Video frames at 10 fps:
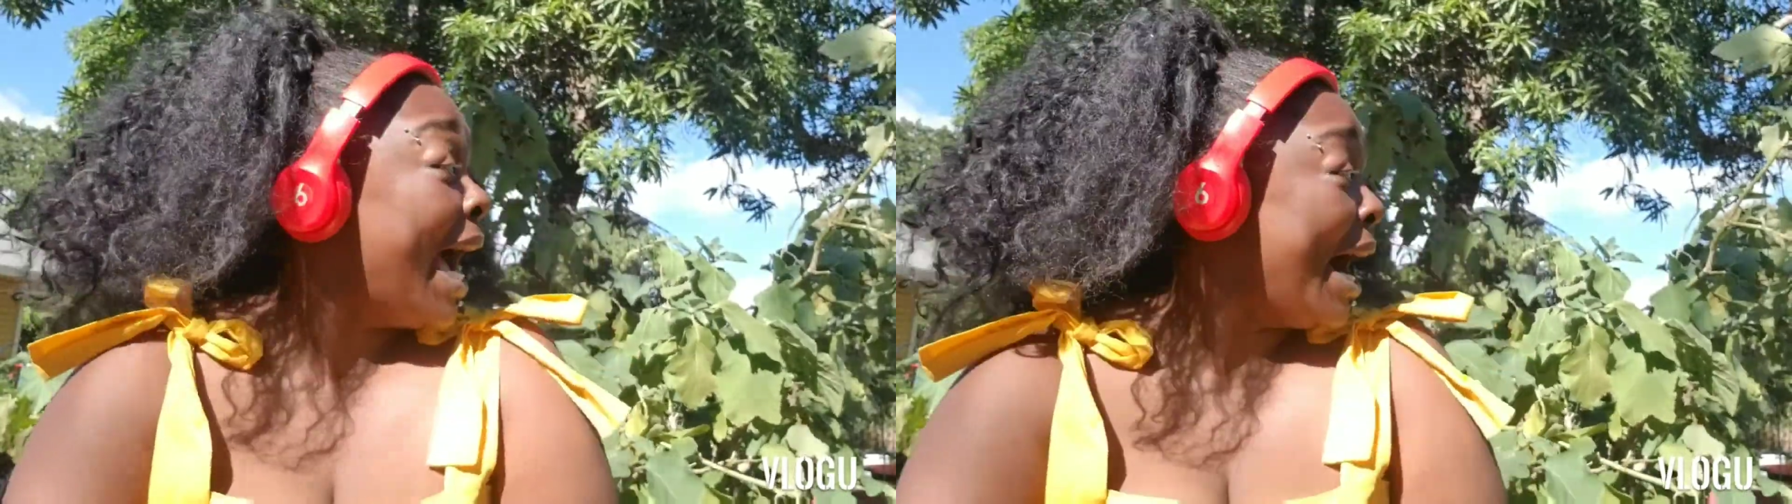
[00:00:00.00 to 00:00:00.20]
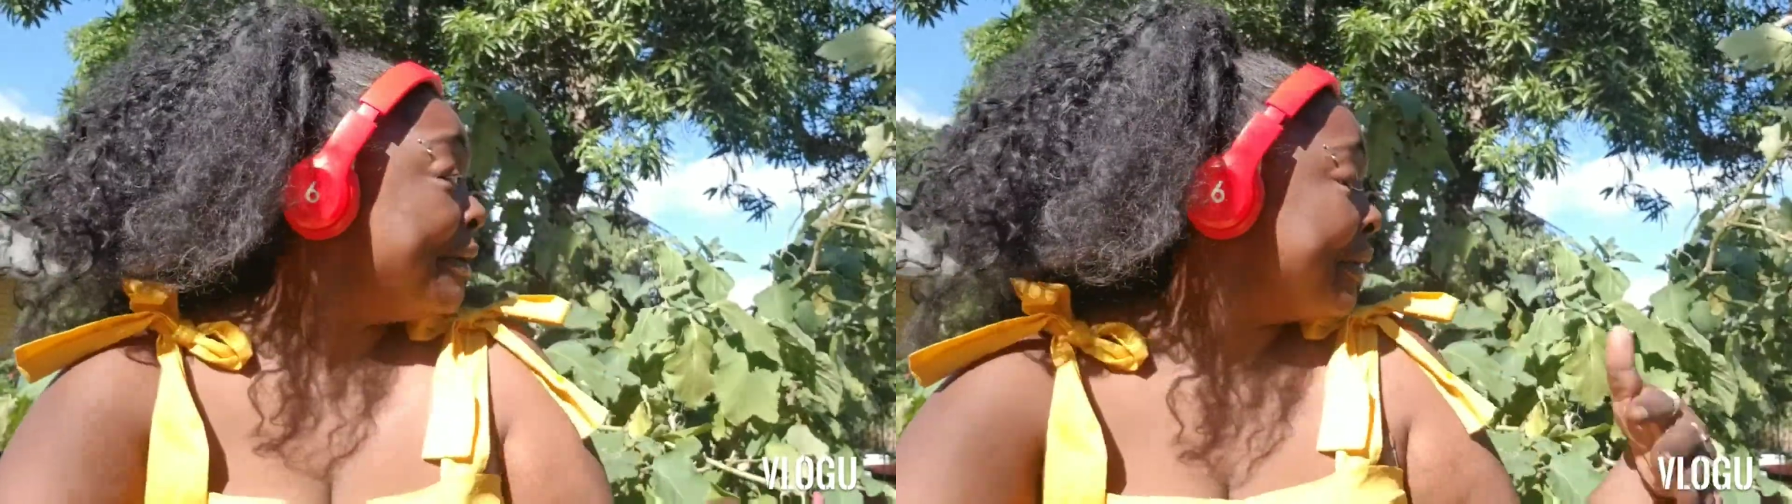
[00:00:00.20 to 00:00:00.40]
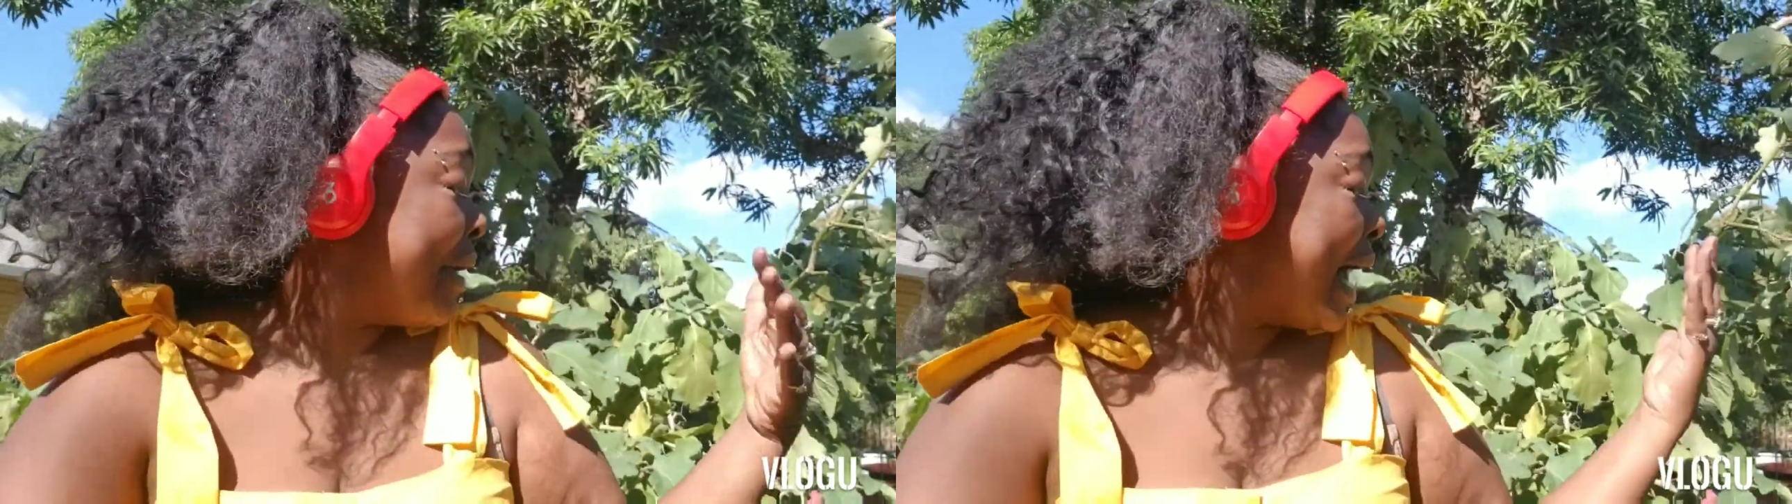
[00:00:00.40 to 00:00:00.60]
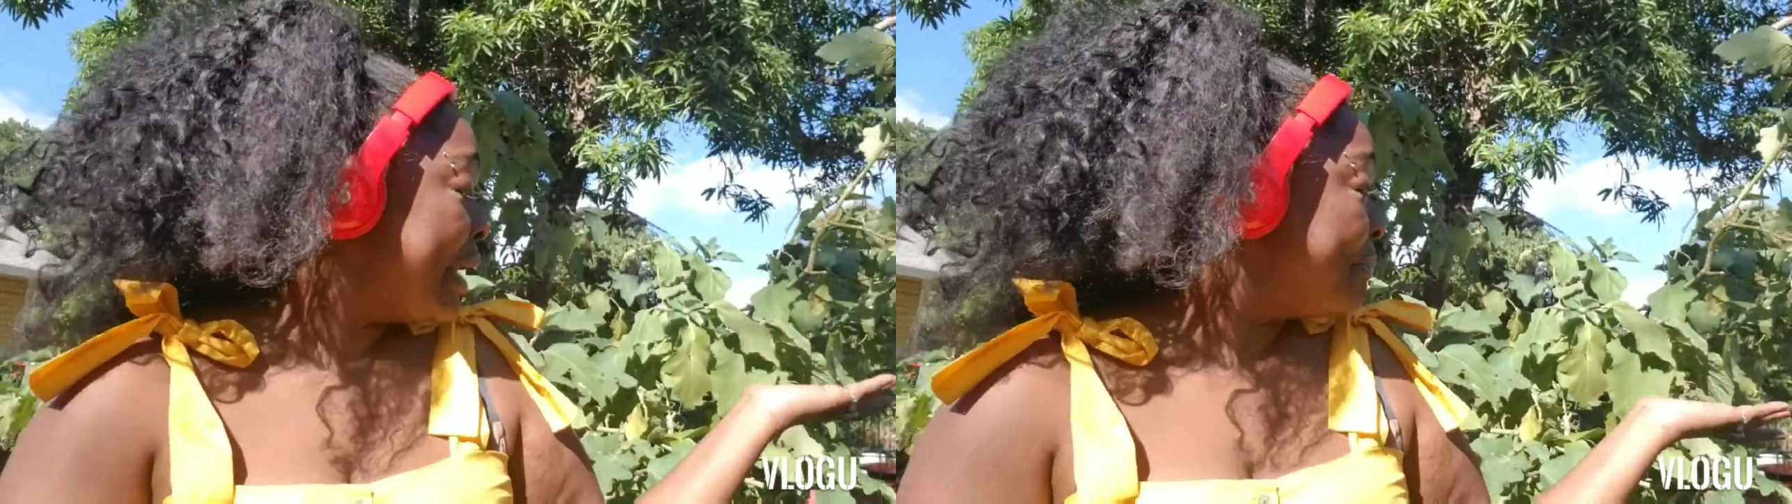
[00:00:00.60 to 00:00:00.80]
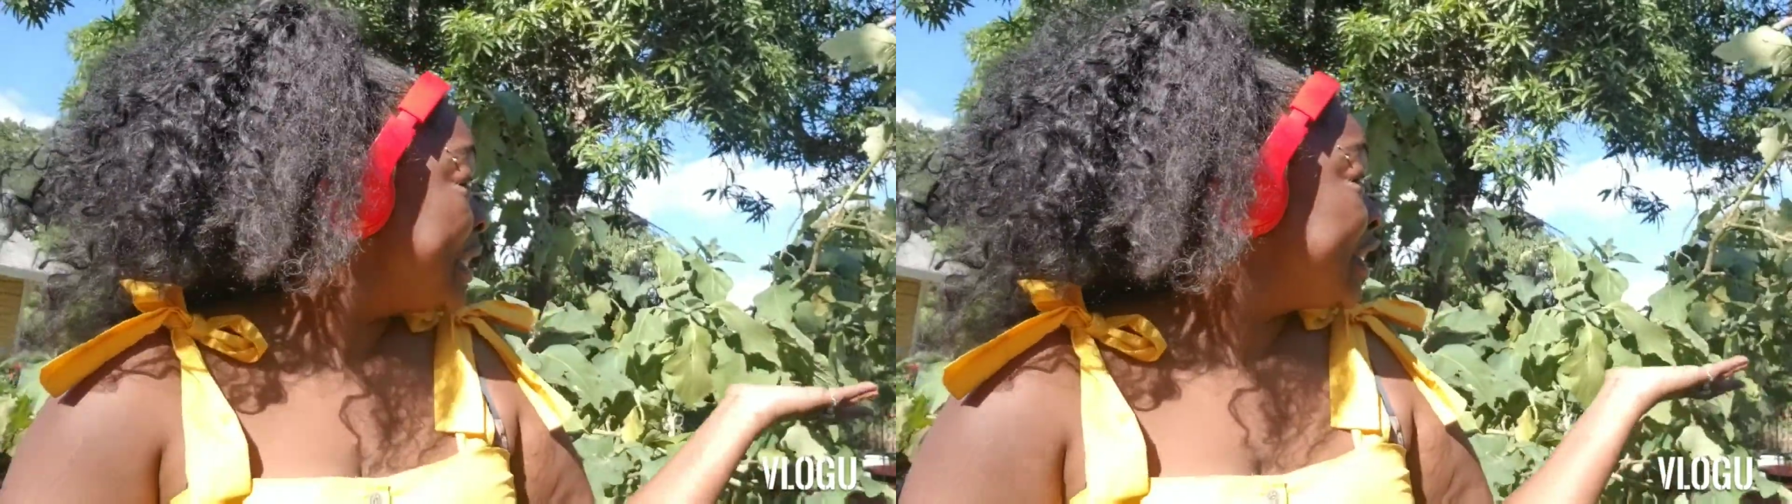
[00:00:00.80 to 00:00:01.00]
I don't know how
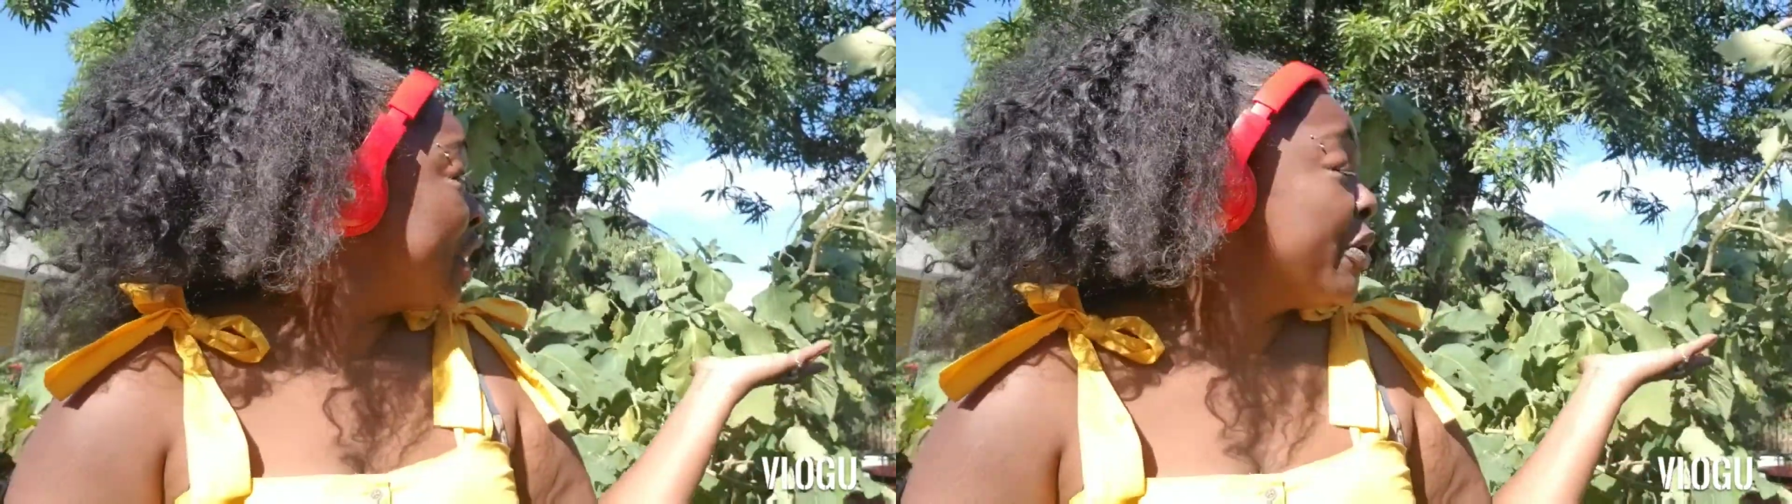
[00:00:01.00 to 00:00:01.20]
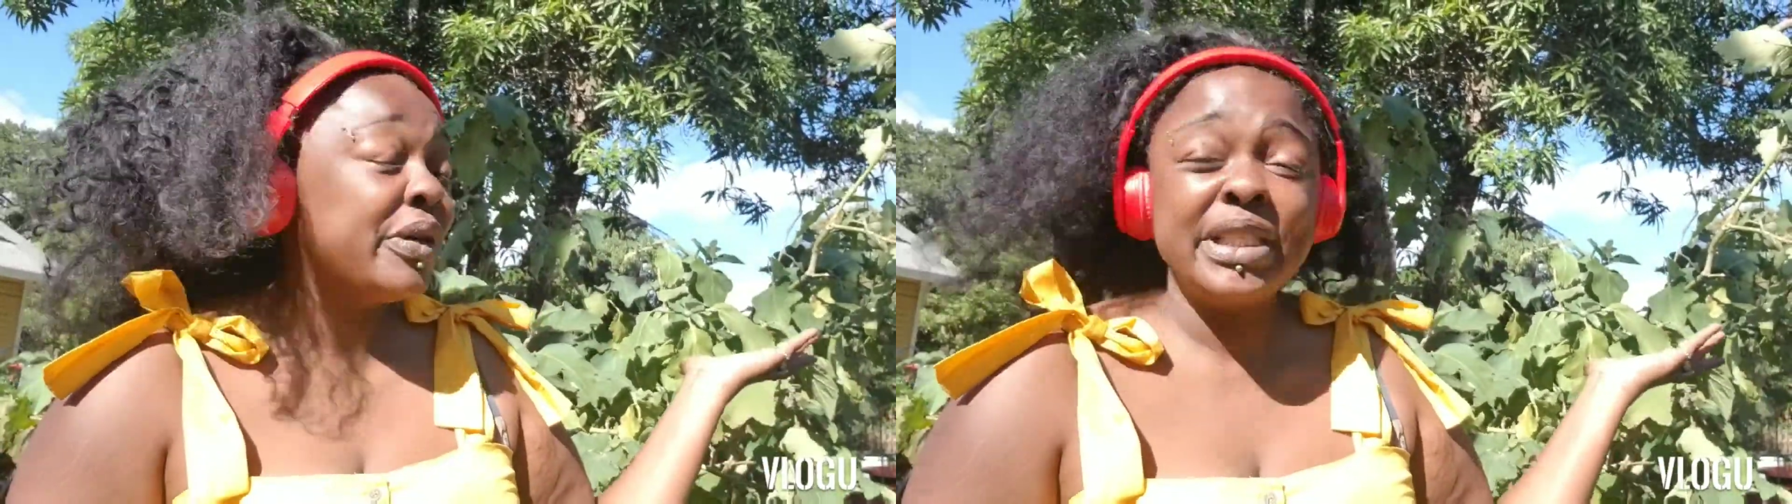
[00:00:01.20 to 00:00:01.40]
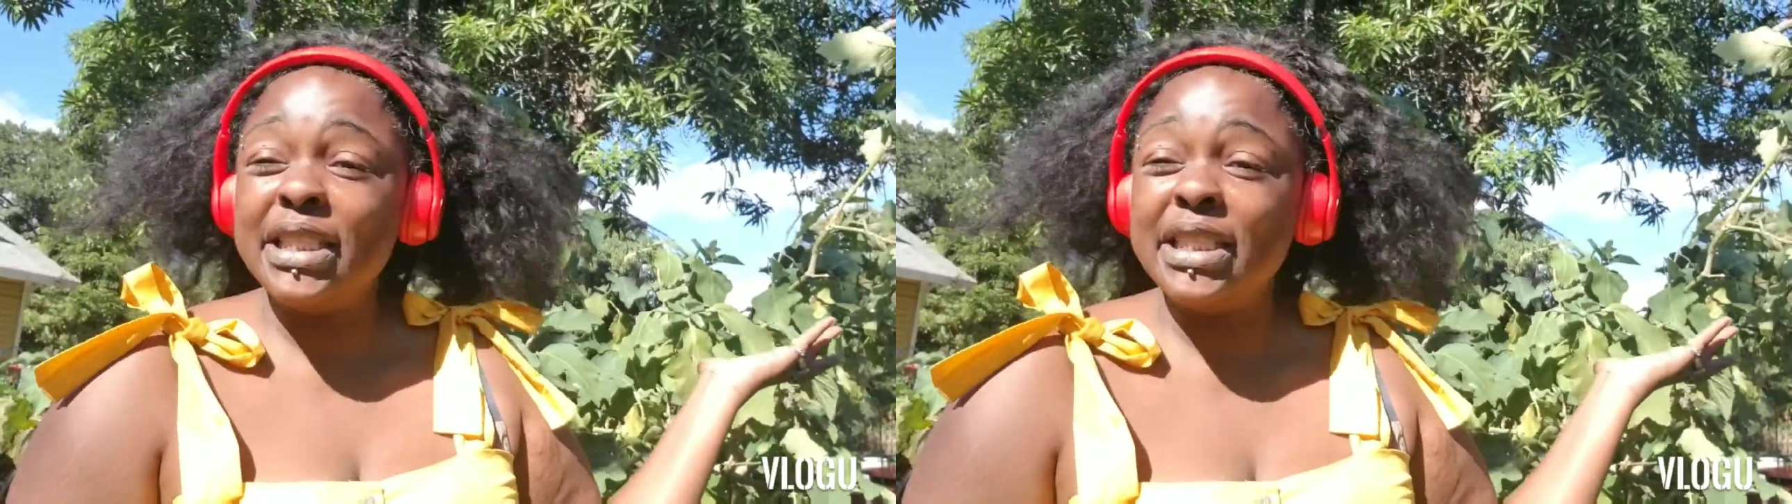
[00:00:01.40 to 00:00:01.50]
much longer